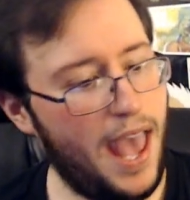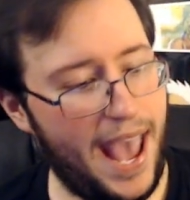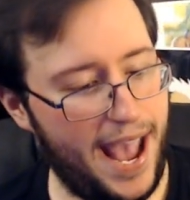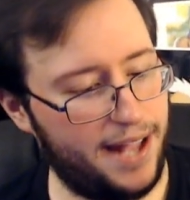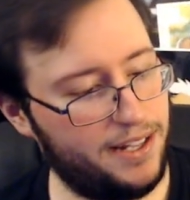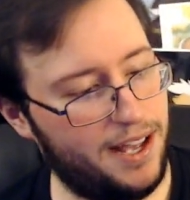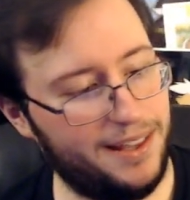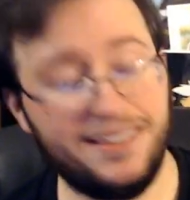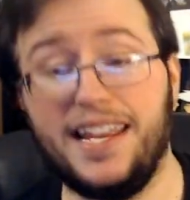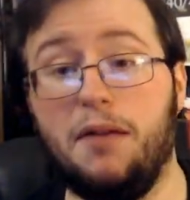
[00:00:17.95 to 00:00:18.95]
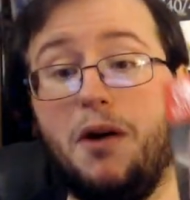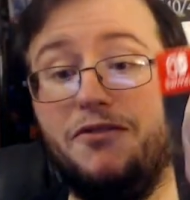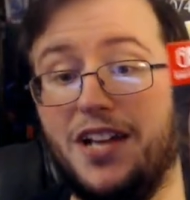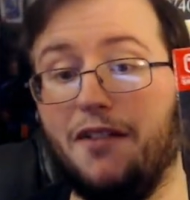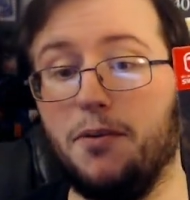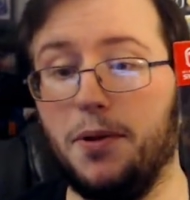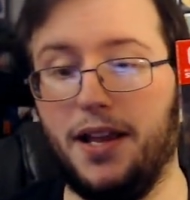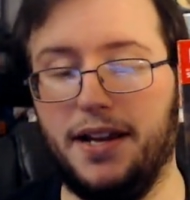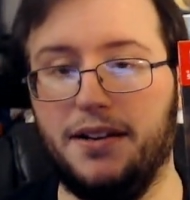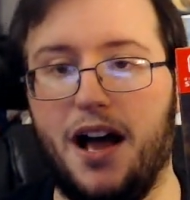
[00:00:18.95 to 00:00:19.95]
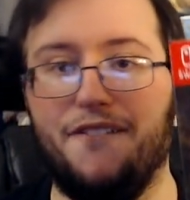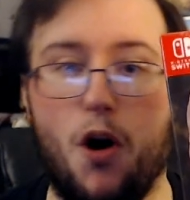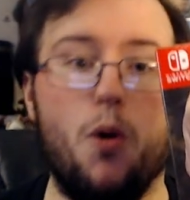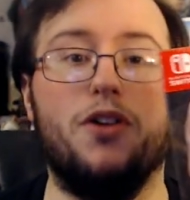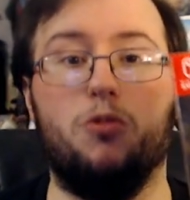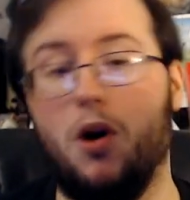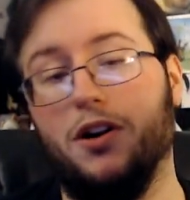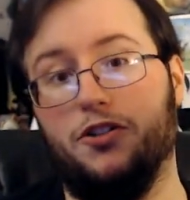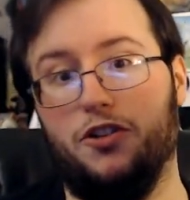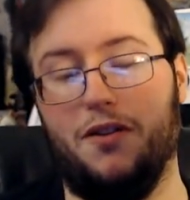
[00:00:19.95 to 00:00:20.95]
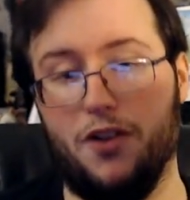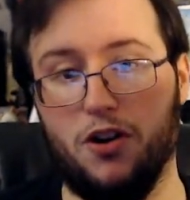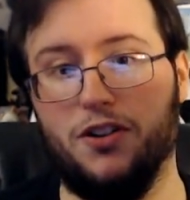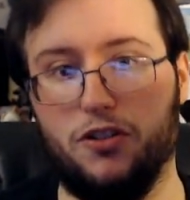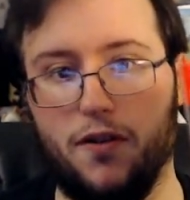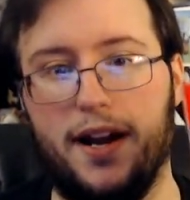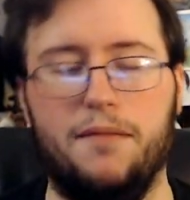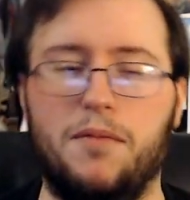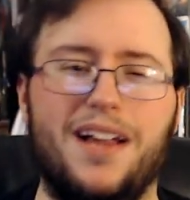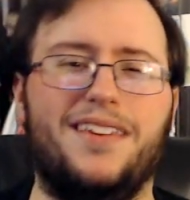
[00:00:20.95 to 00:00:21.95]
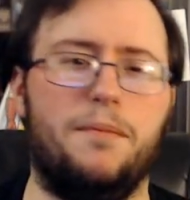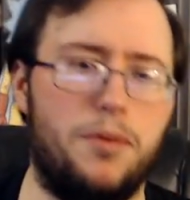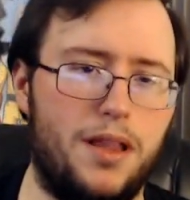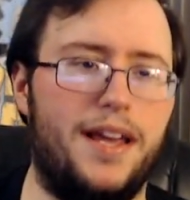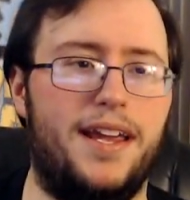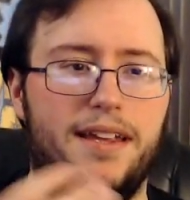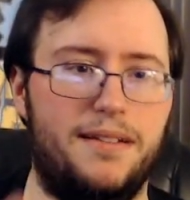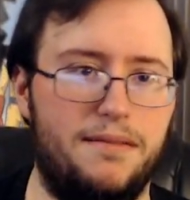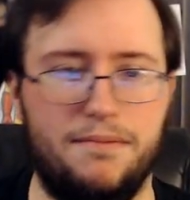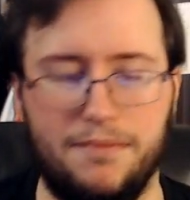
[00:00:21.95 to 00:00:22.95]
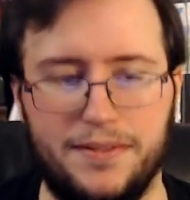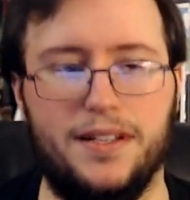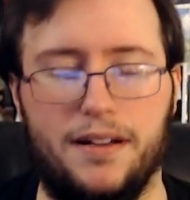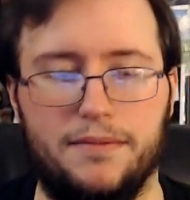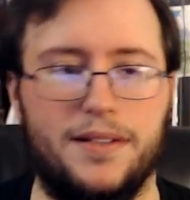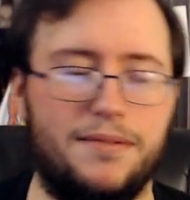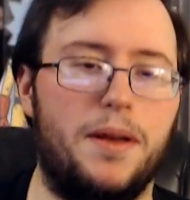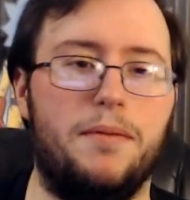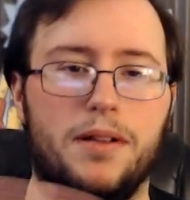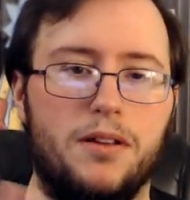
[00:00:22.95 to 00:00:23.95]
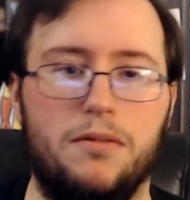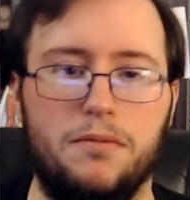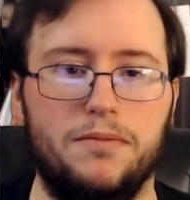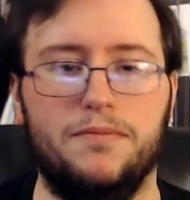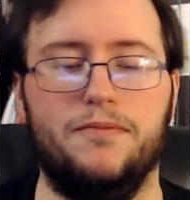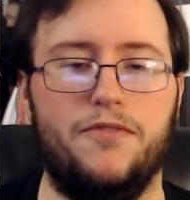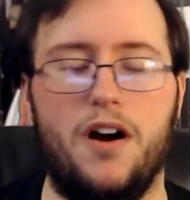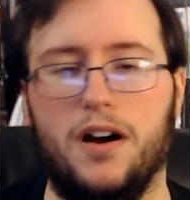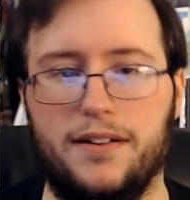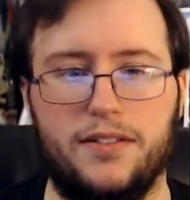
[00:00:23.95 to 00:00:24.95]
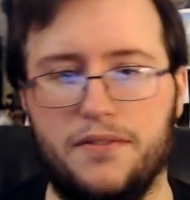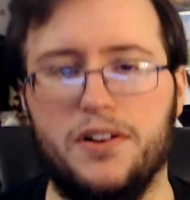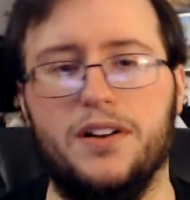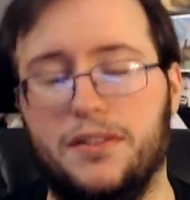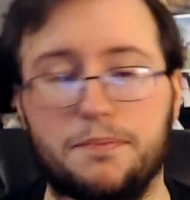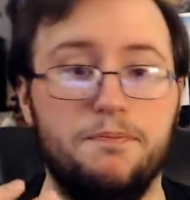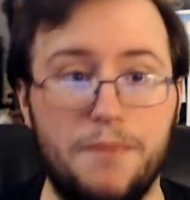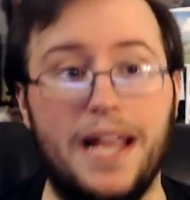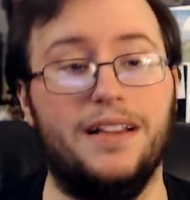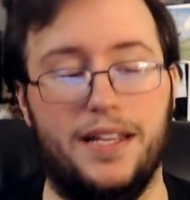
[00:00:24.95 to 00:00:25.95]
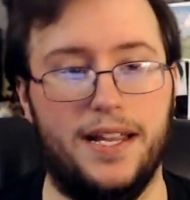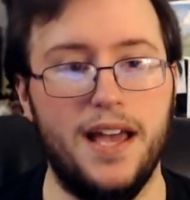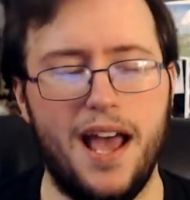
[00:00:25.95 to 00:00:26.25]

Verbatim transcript: And uh, this is a game I've never played. I've always wanted to. I've heard it's great. And when I say played, you know, that's maybe a little far because I've heard it's mainly.